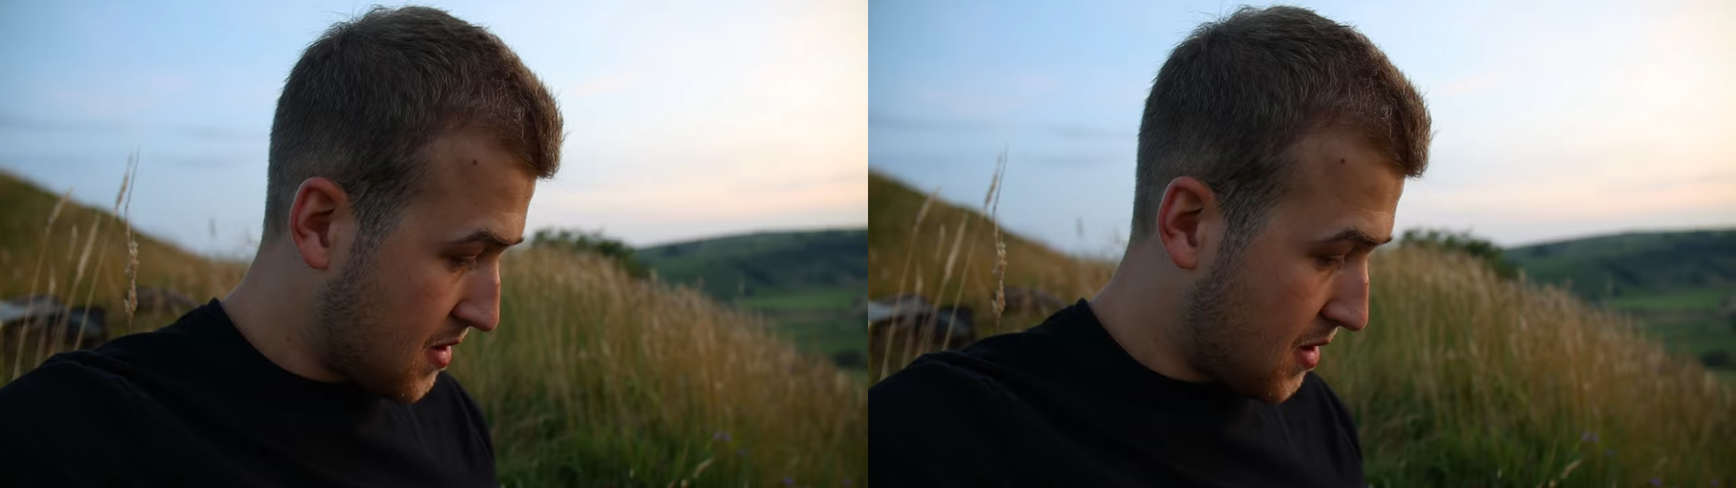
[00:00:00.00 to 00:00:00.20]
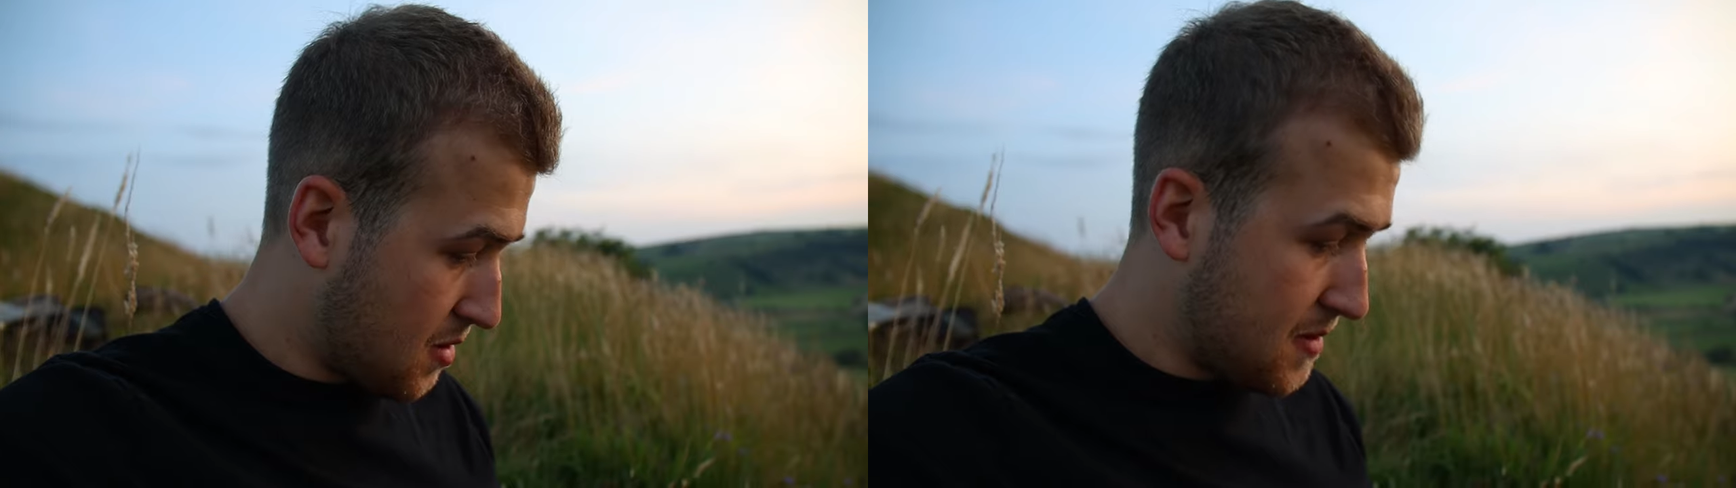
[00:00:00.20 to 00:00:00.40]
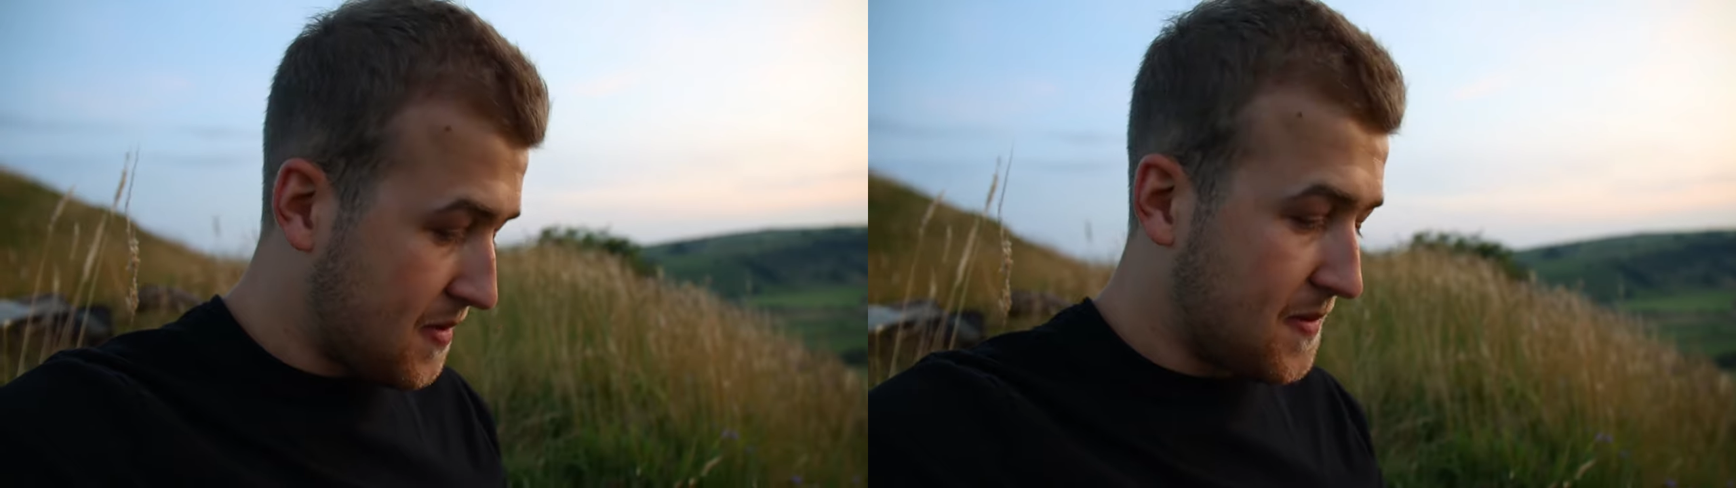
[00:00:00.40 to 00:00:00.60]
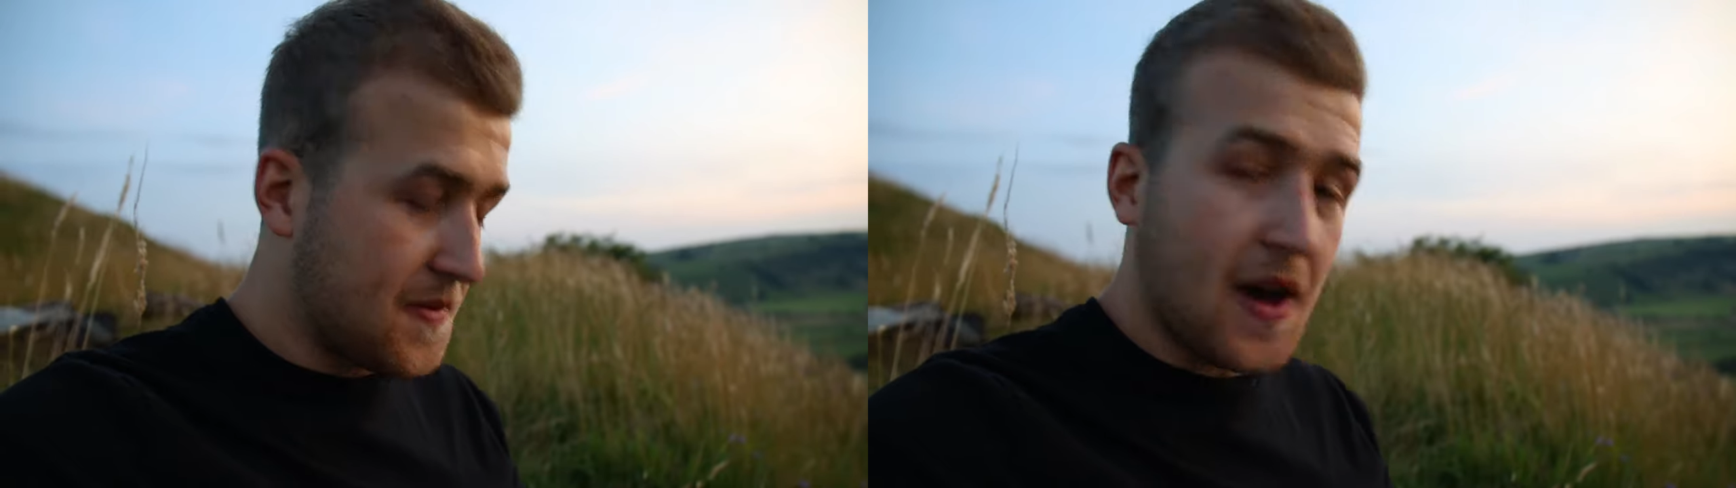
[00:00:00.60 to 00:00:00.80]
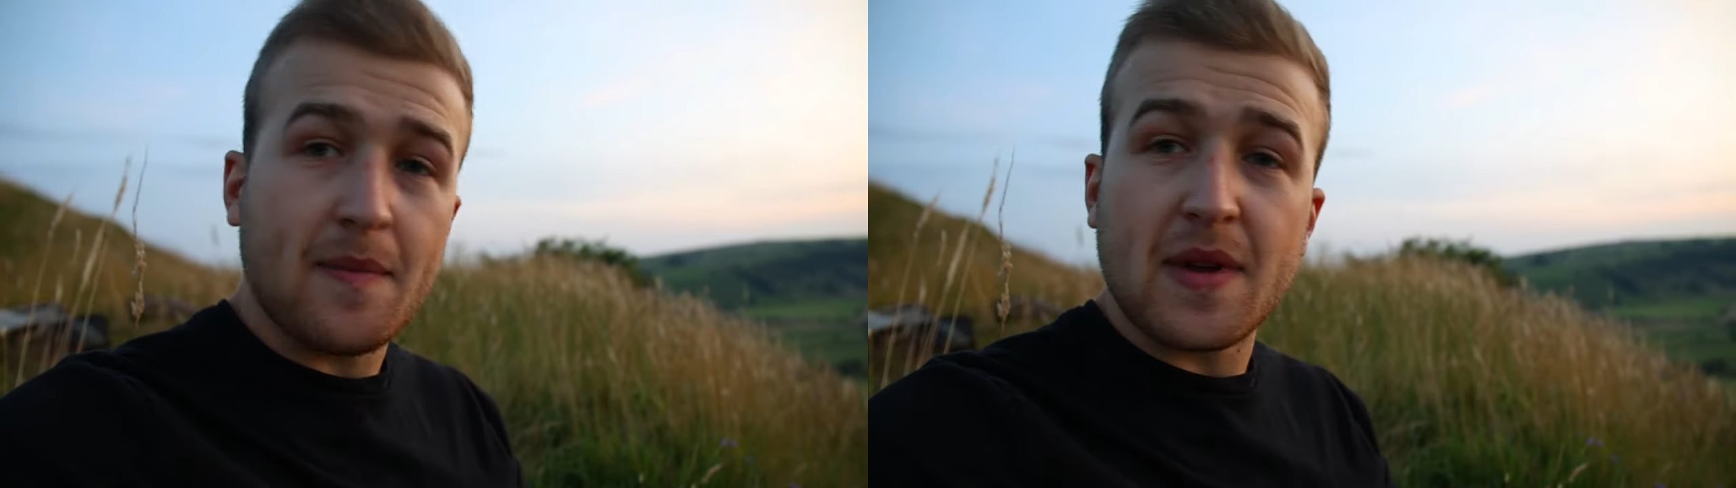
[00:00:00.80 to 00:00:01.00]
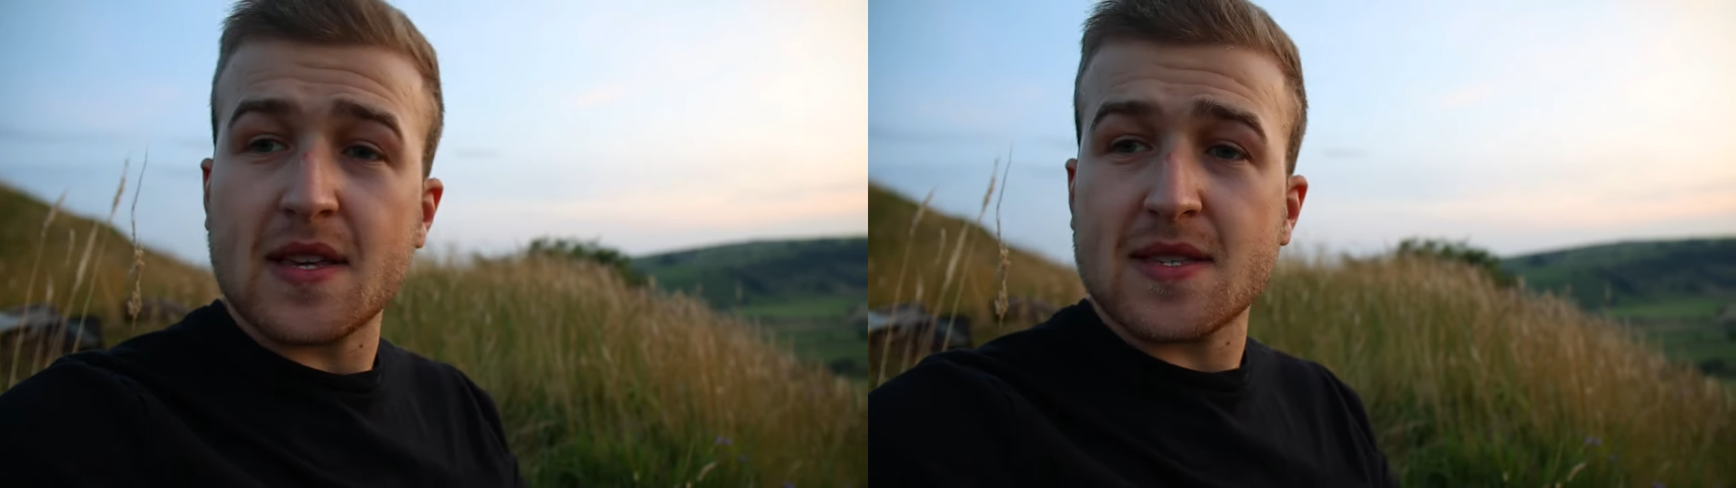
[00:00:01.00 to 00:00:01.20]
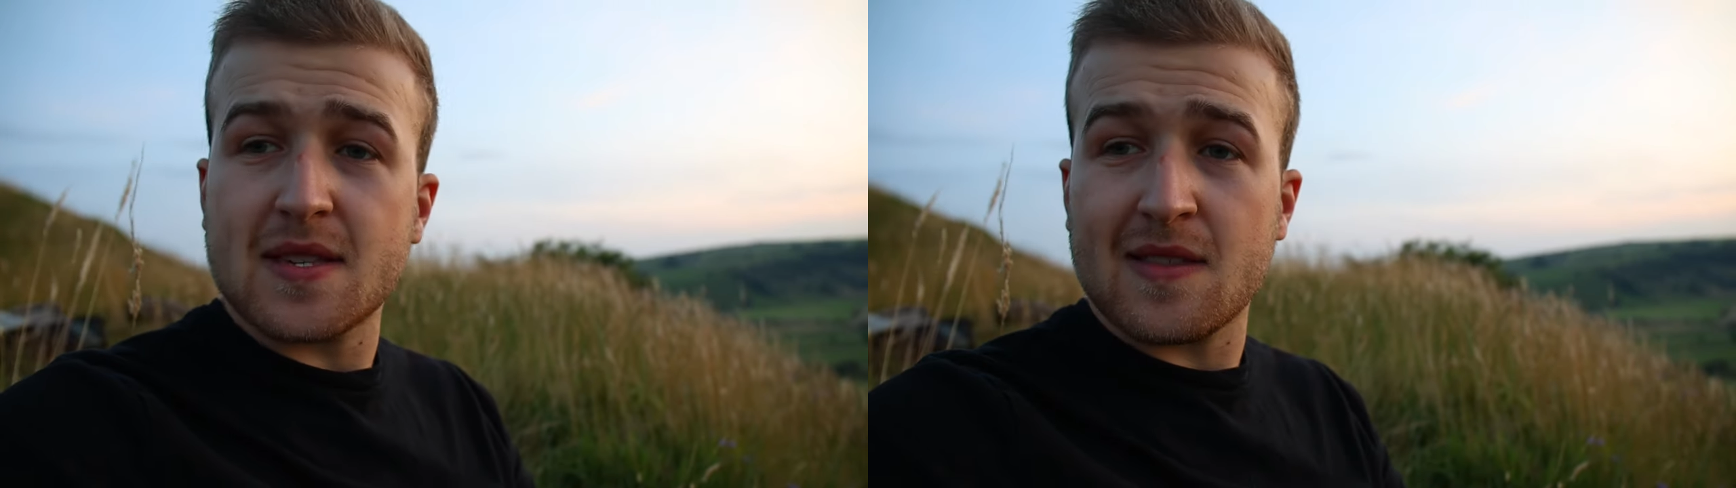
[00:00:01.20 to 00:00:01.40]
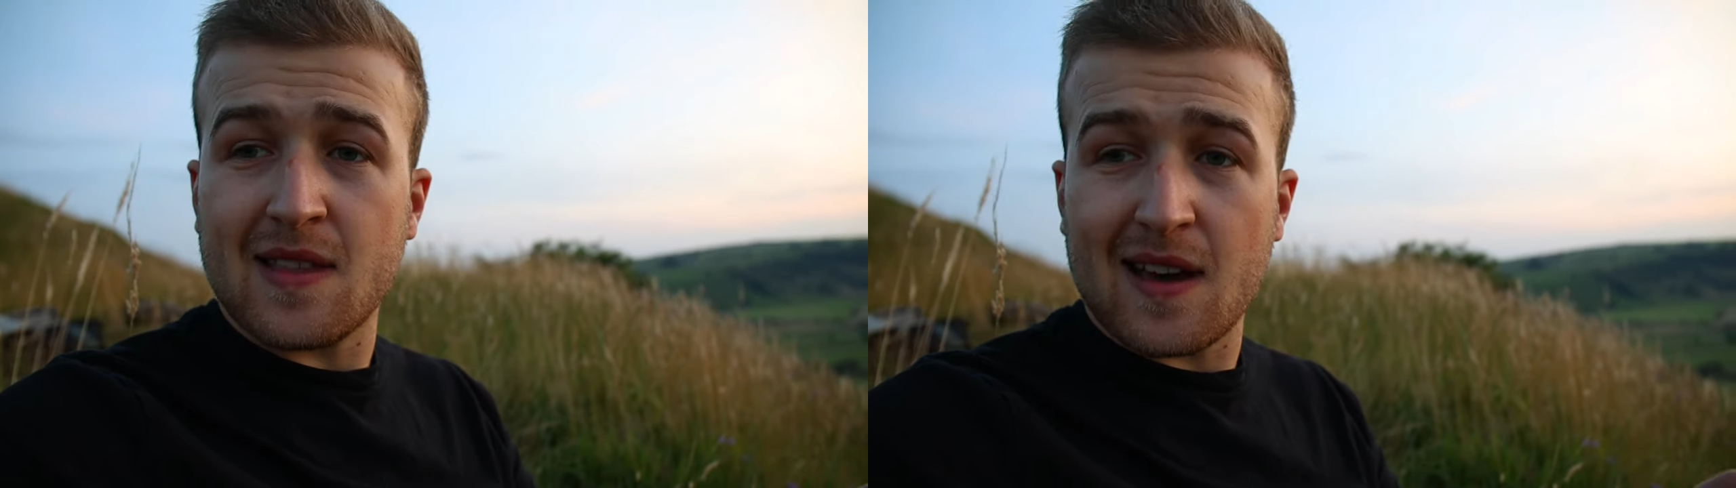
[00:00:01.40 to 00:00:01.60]
the whole of the 5 minutes
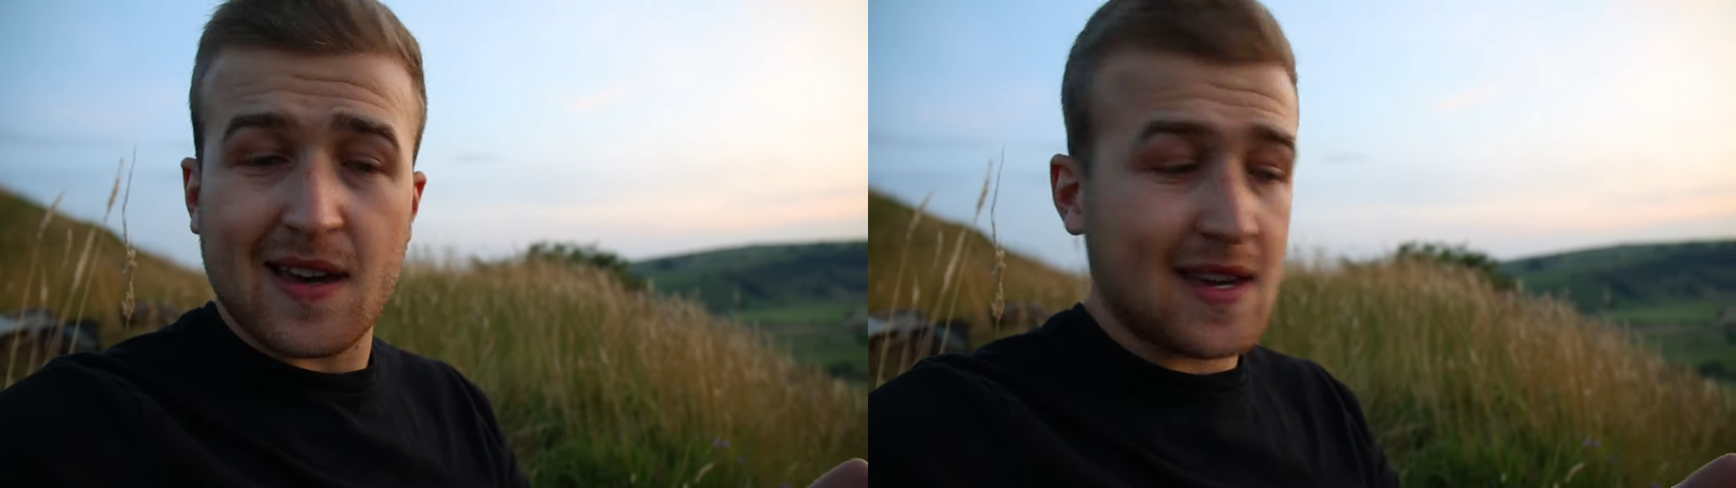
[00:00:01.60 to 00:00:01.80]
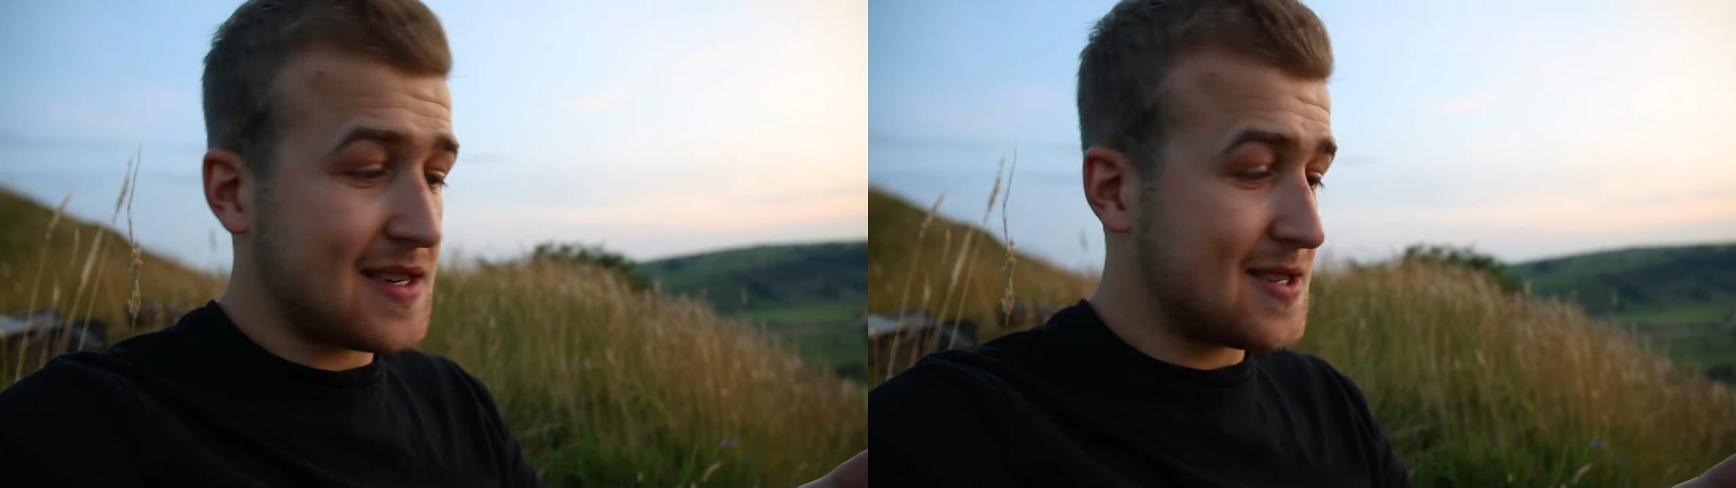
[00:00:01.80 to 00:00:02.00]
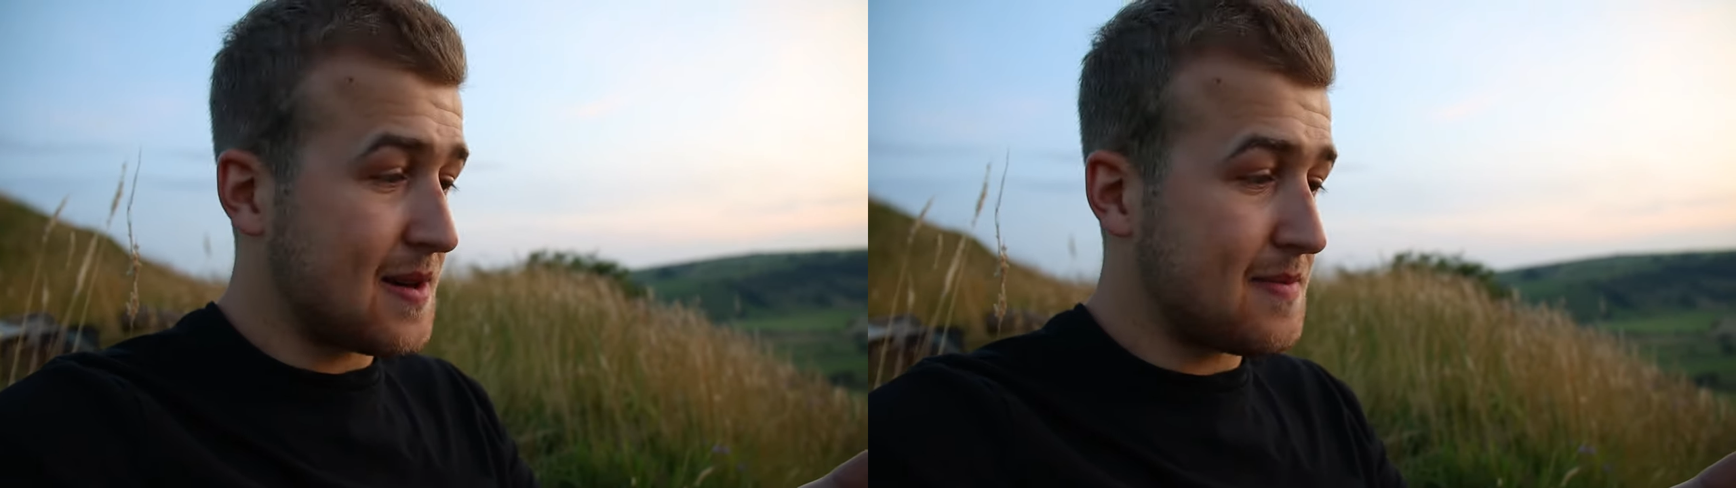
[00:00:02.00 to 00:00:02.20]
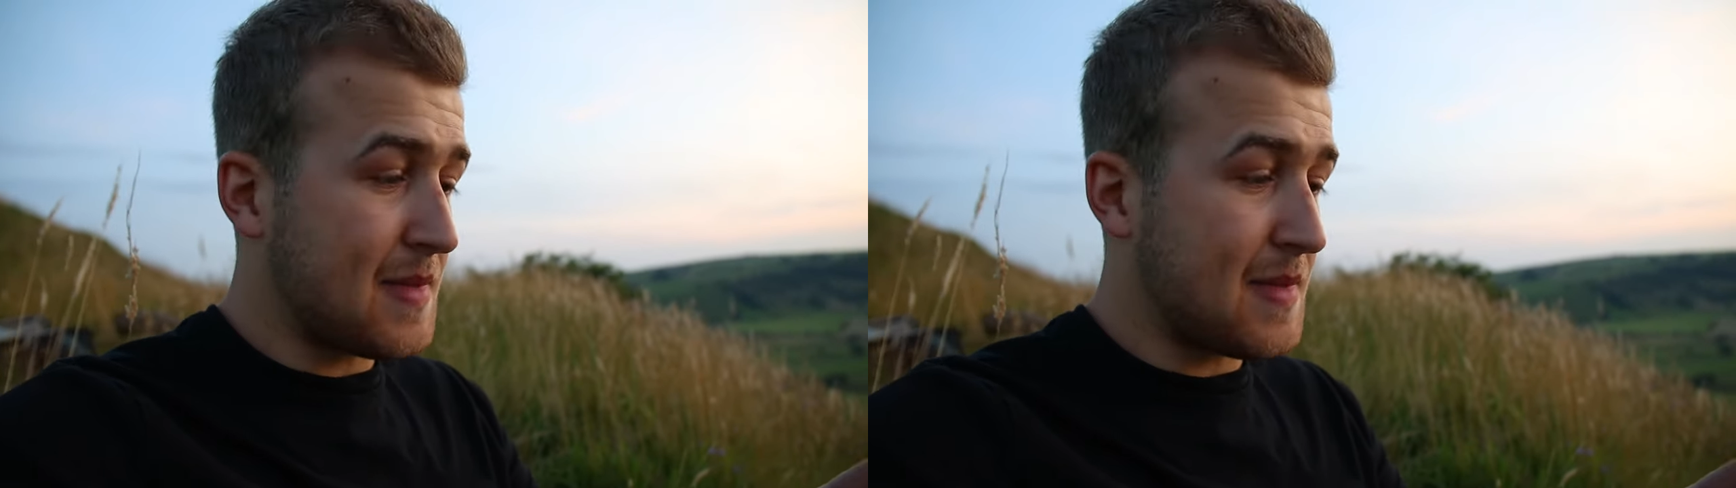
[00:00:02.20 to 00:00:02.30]
and that is